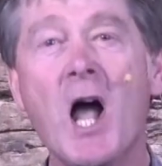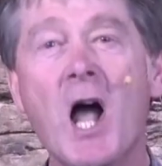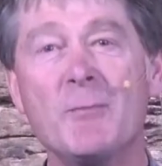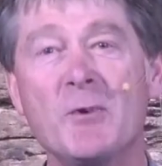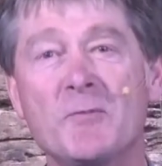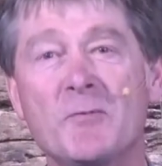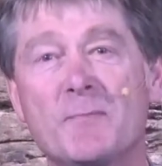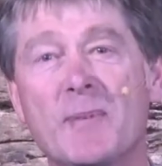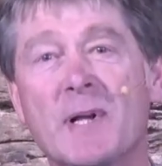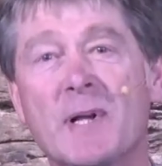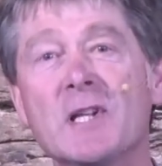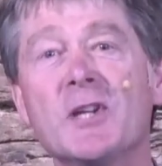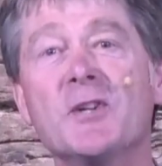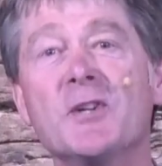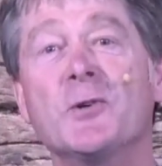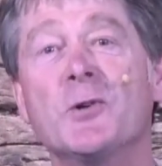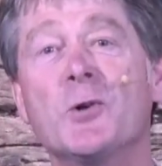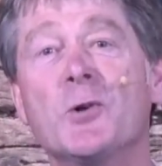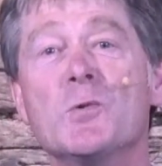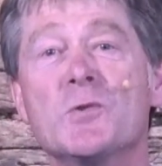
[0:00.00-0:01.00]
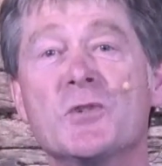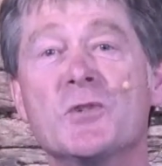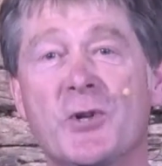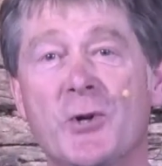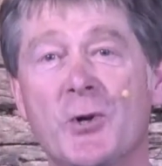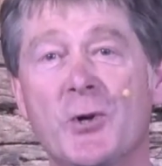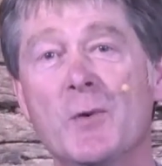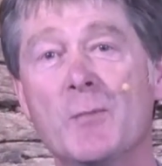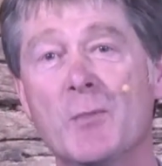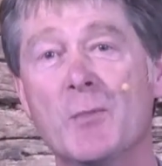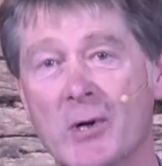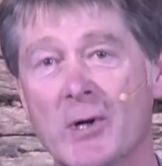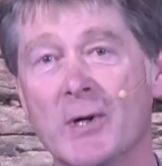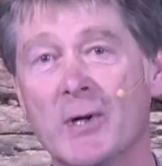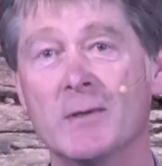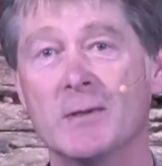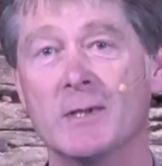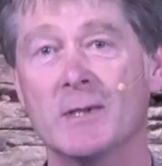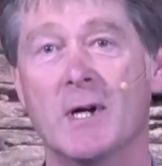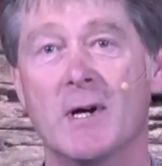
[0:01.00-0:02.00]
time of political
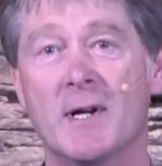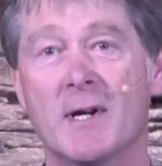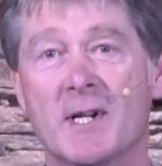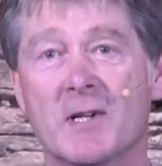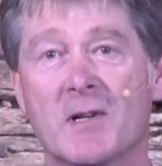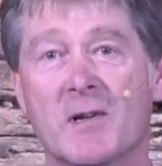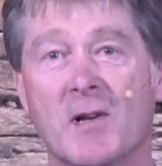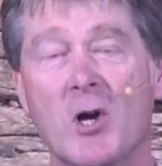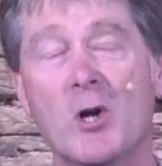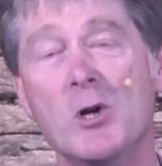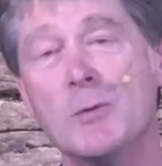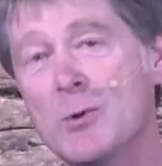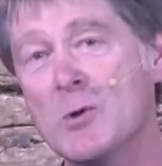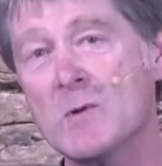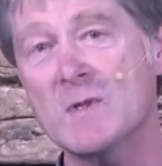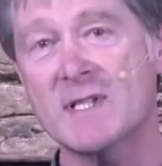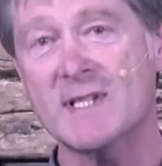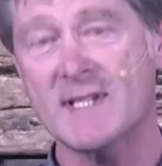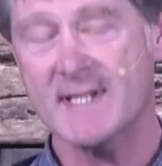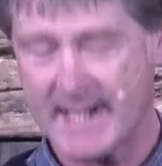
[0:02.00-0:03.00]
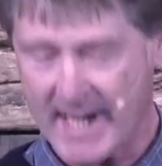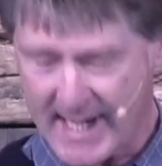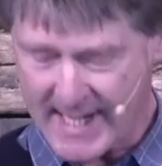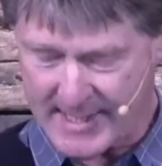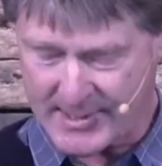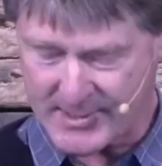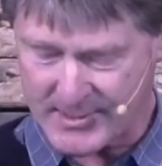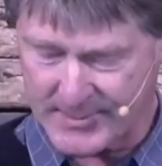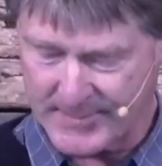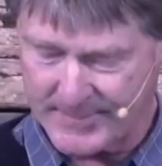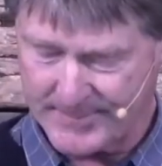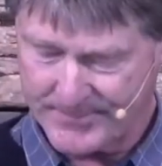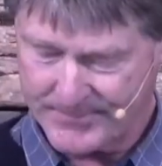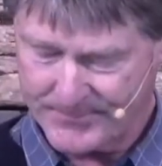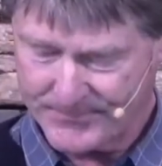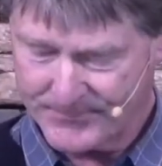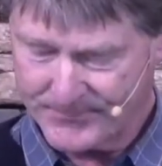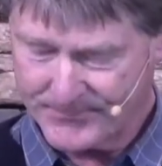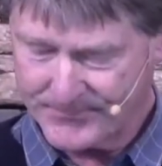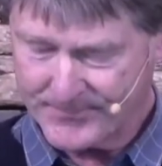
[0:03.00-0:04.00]
turmoil on a global scale.
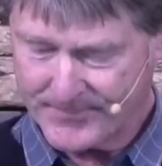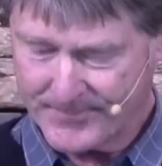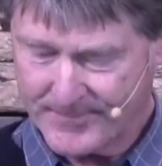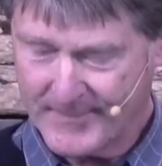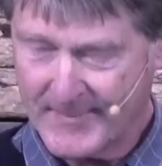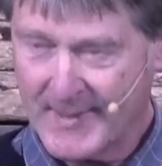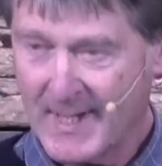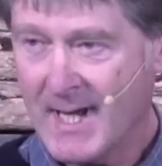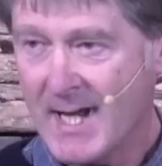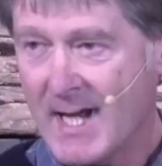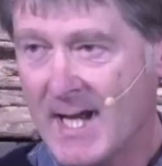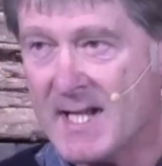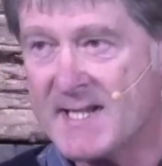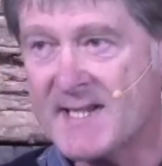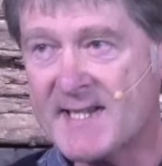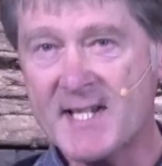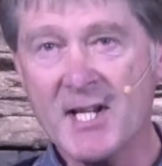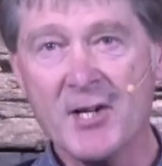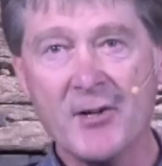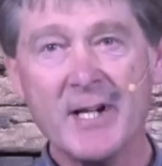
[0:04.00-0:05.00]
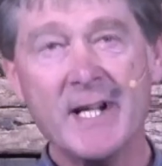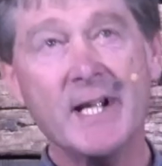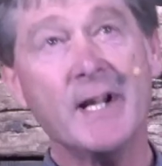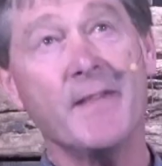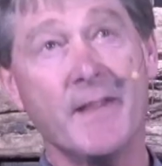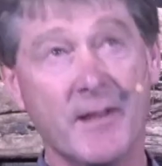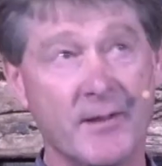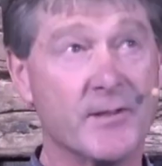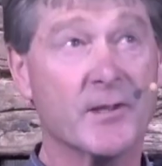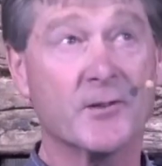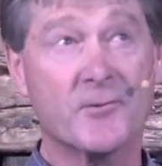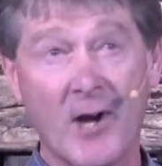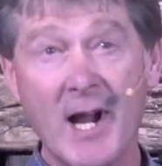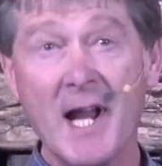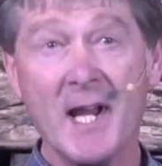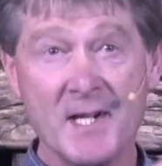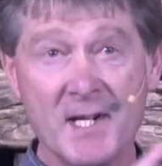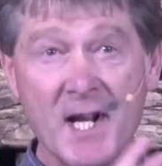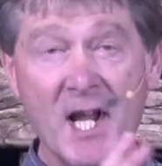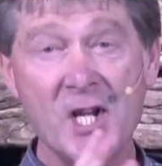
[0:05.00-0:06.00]
Assyria, the
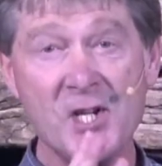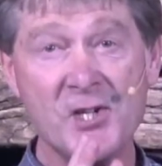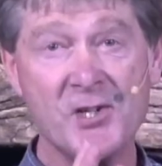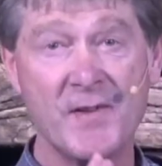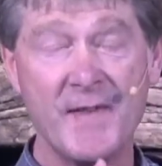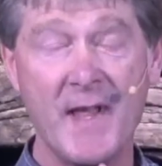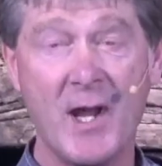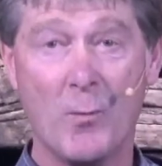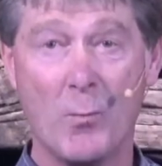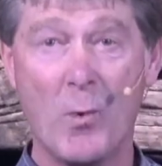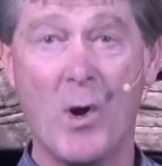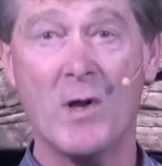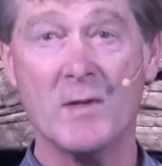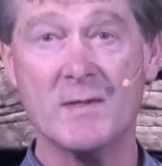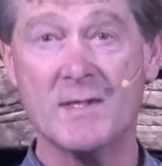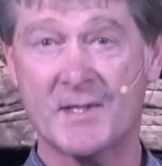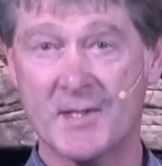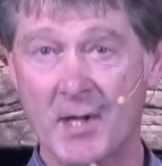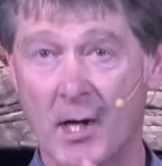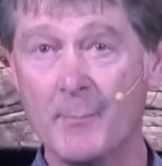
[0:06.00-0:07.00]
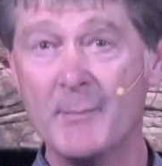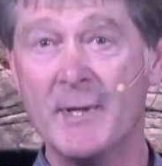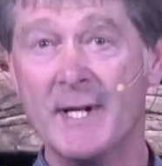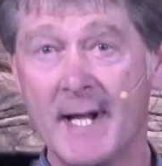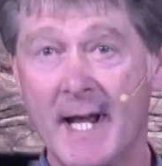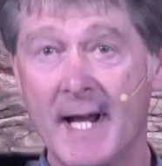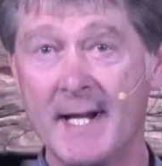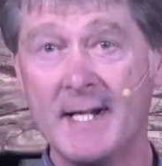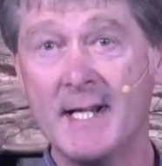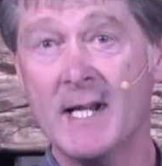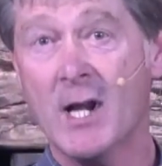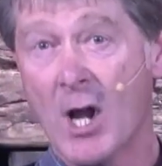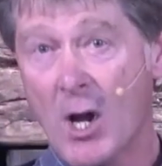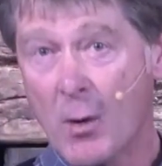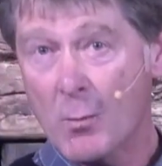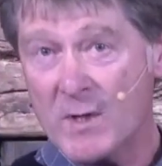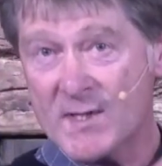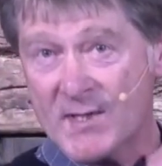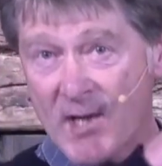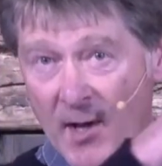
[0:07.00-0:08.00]
great nation that was dominating,
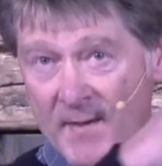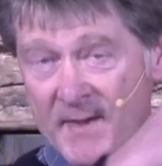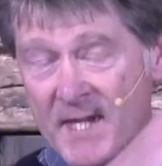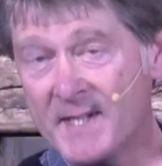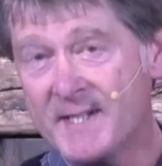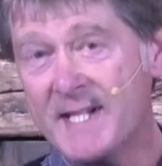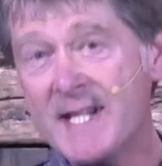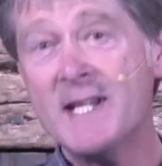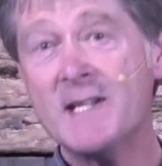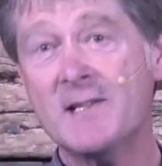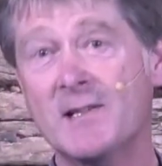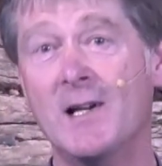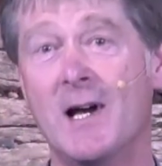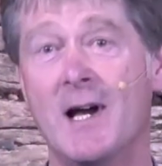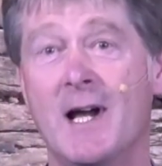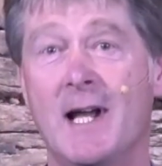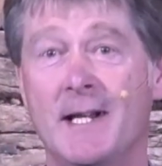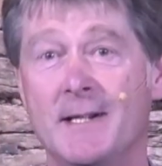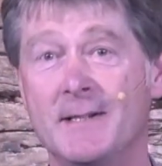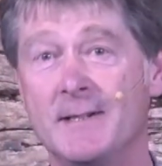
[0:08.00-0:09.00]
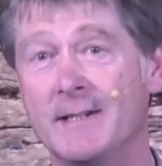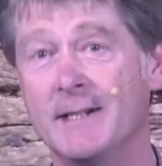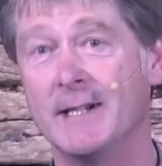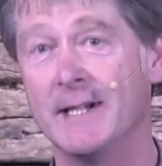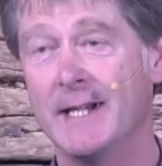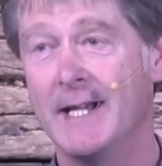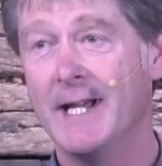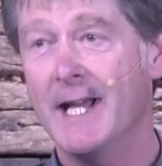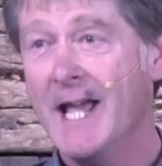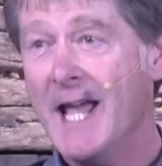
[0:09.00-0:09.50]
was on the decline.